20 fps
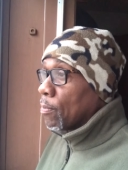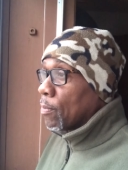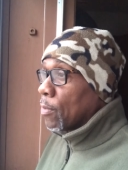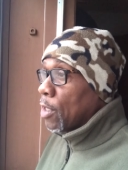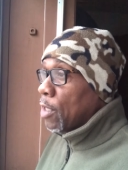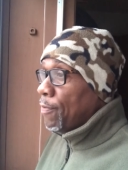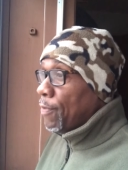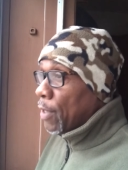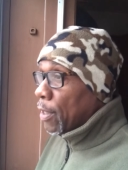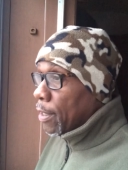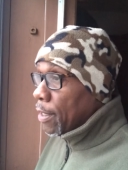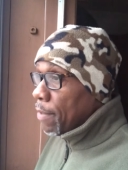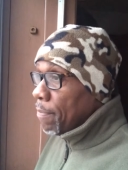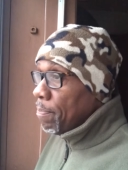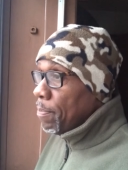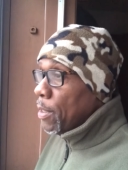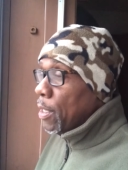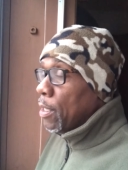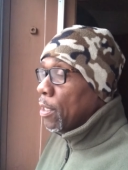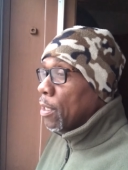If you
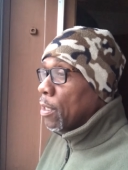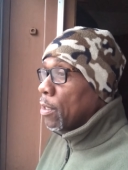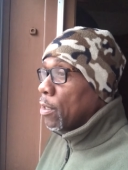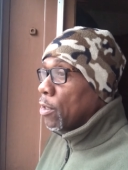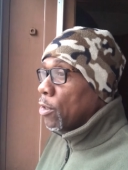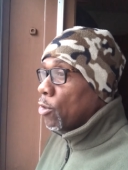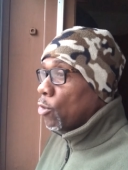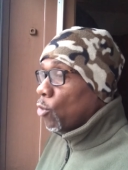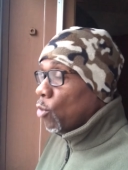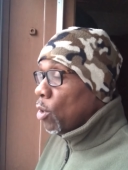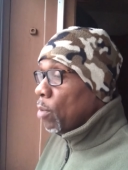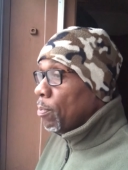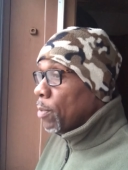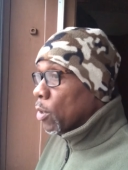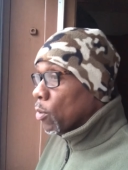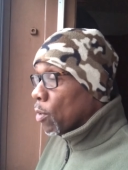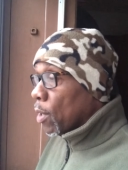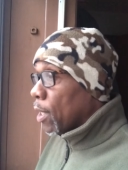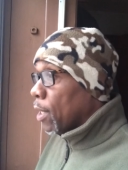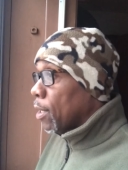love me, treat
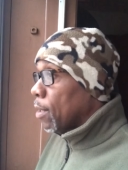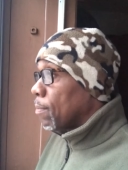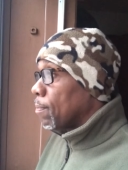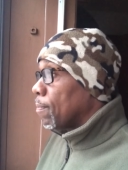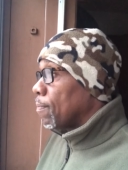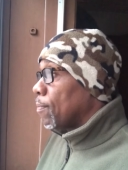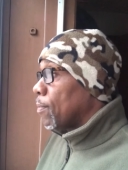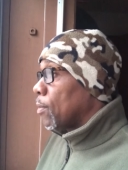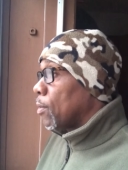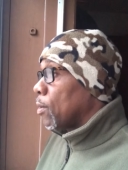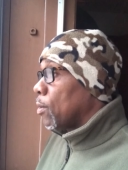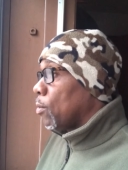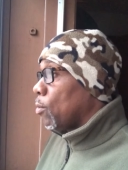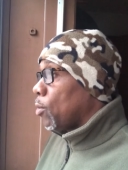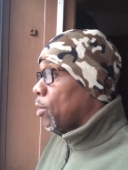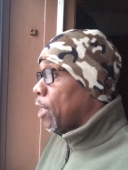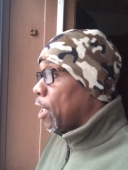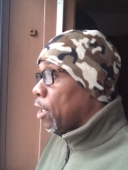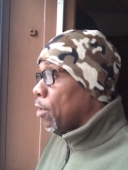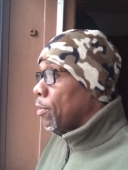me right.
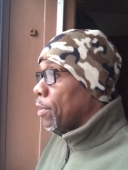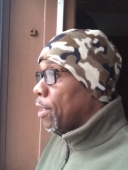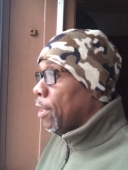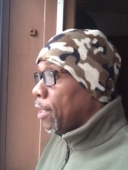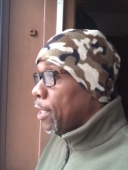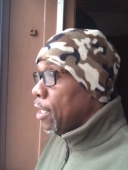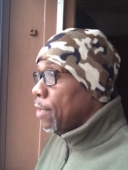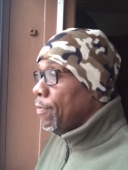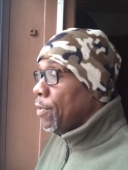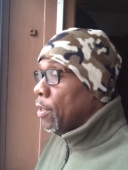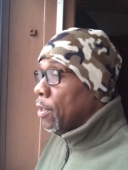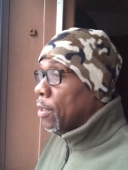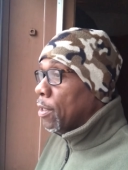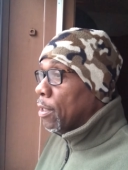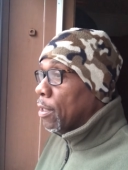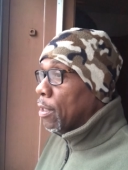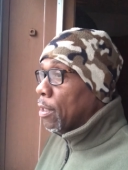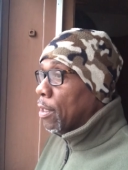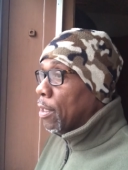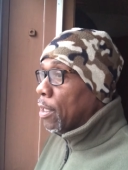When I get ready to leave you,
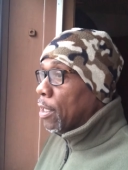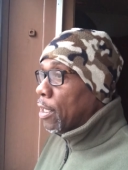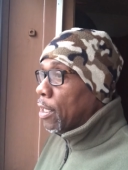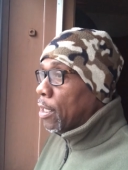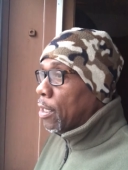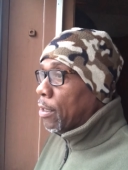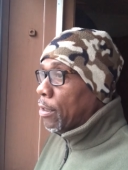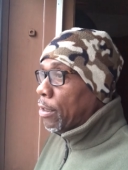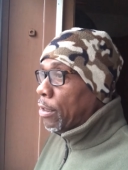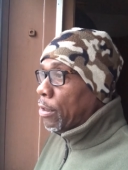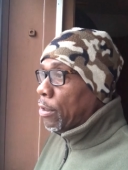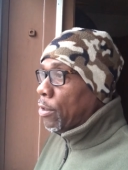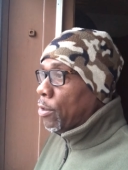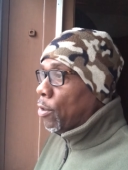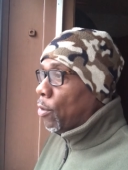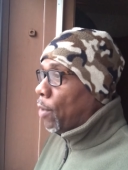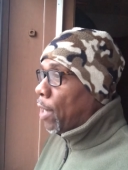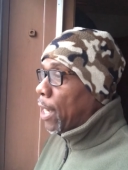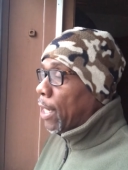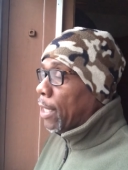yeah, you, you
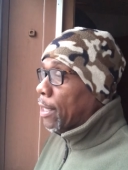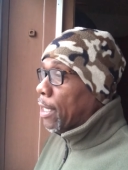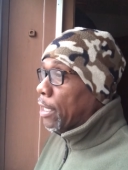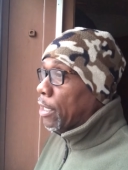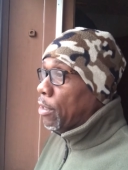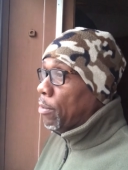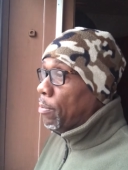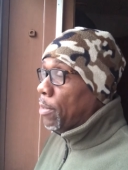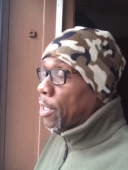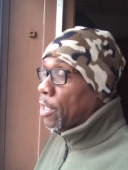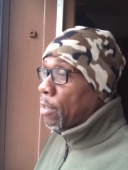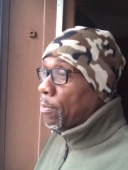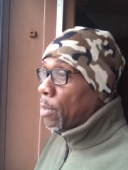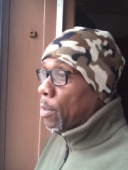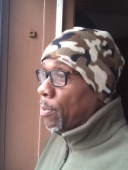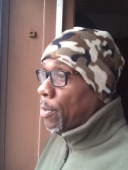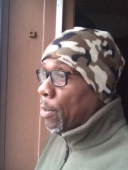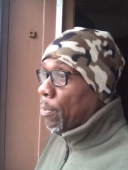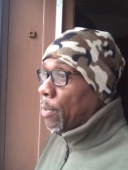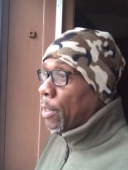don't act like you're missing me,
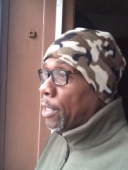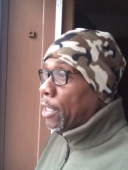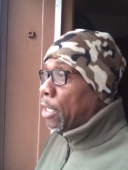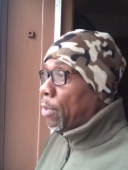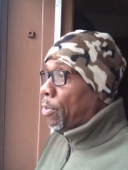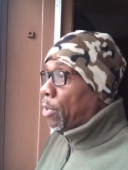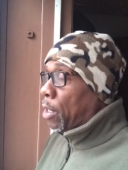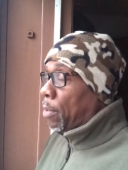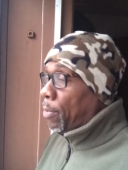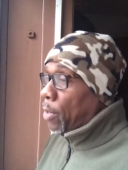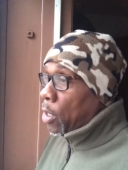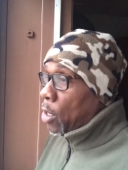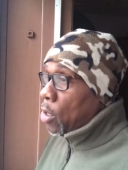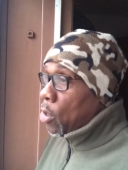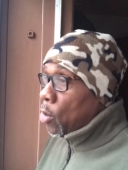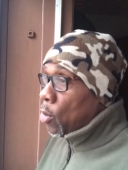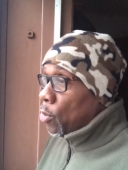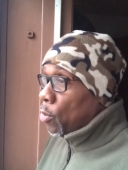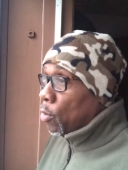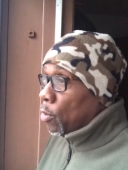but then when I'm
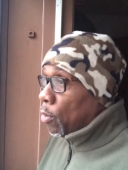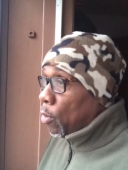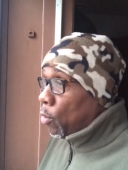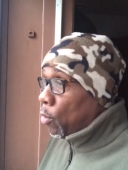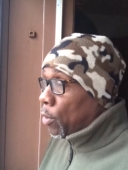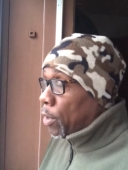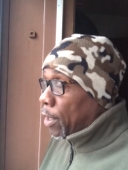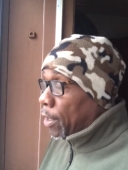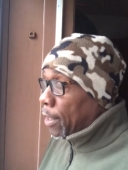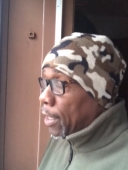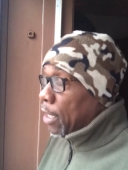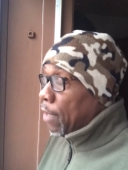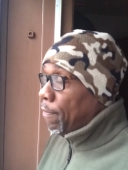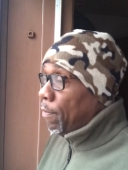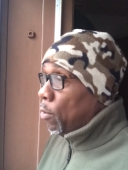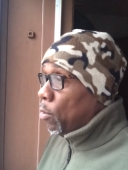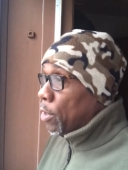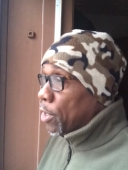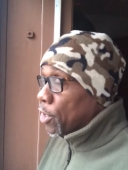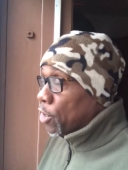gone or, or then left
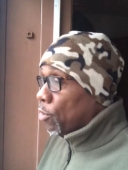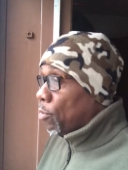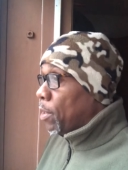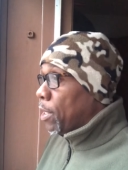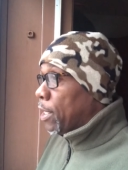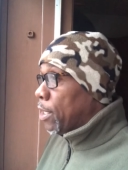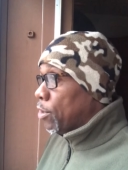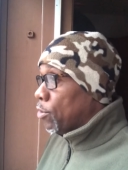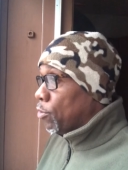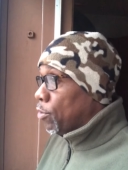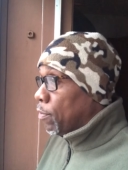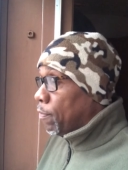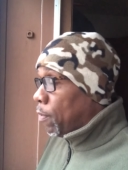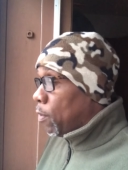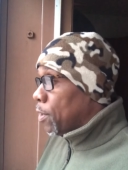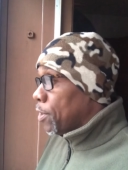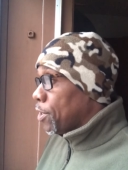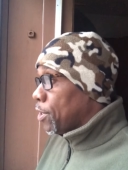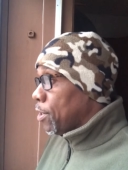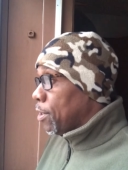or estranged or
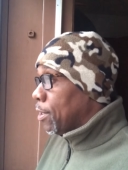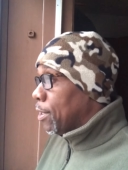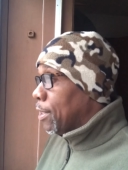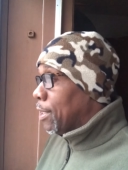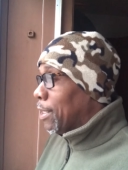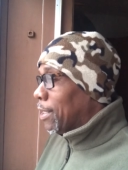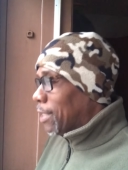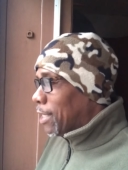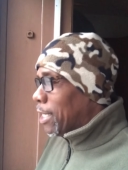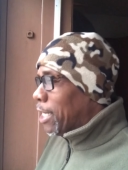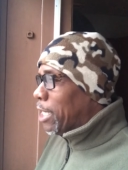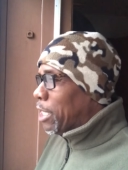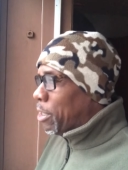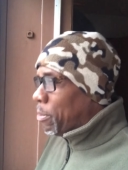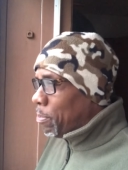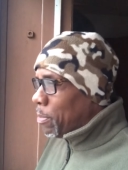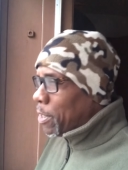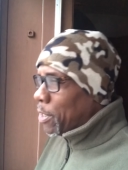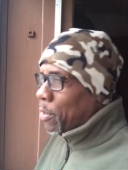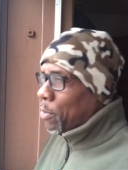divorced you, then you
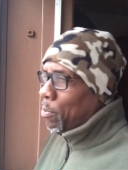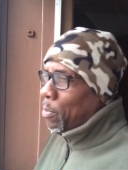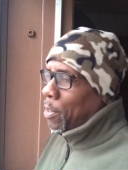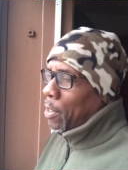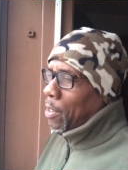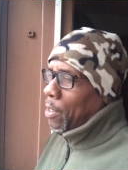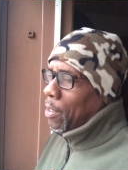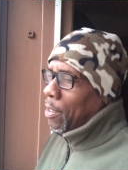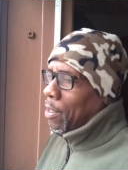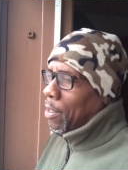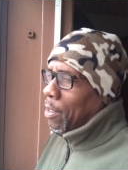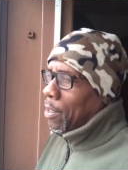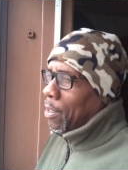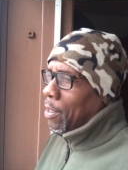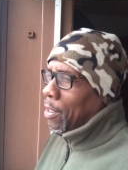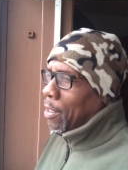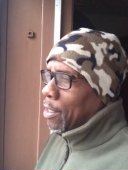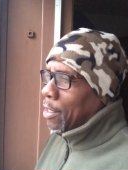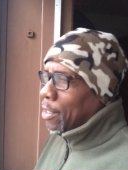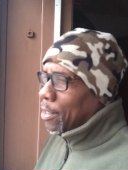miss me.
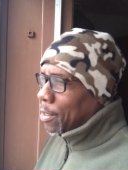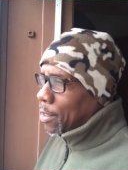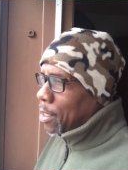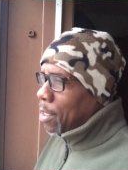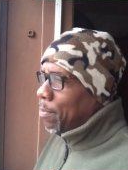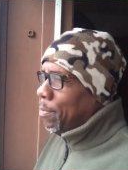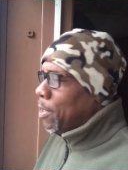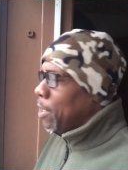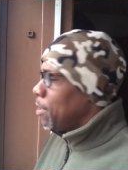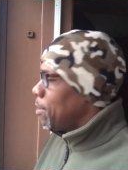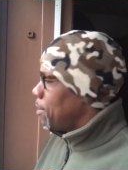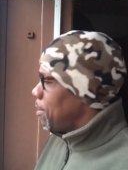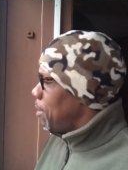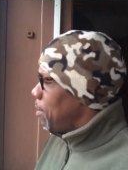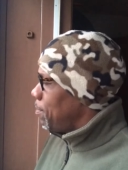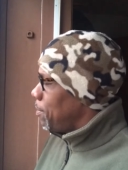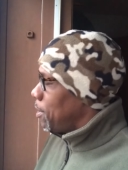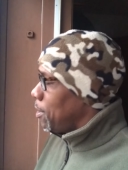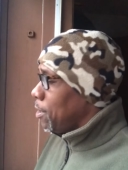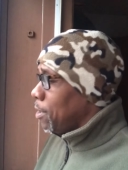Something,
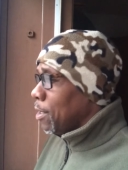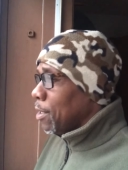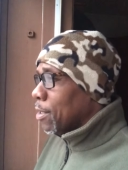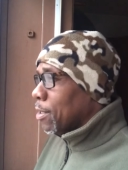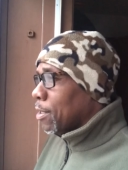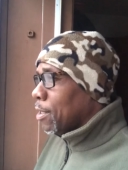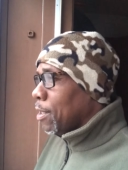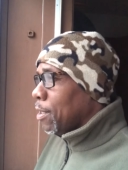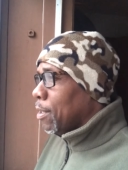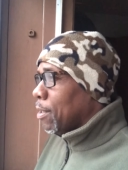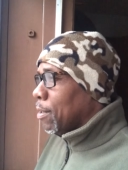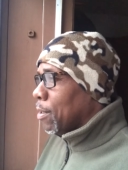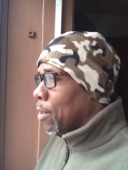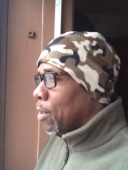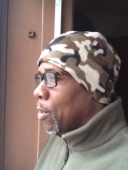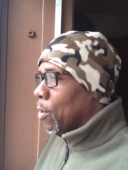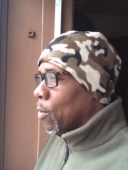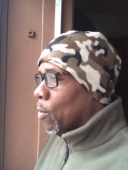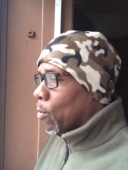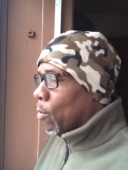something just ain't
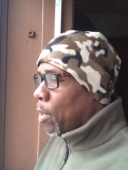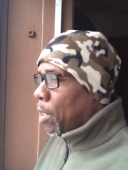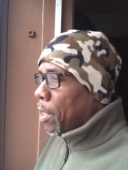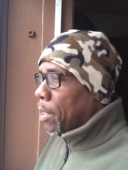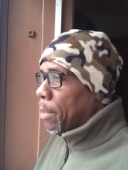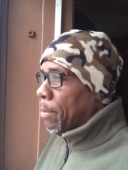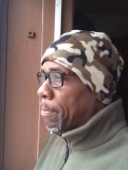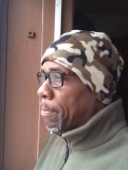right.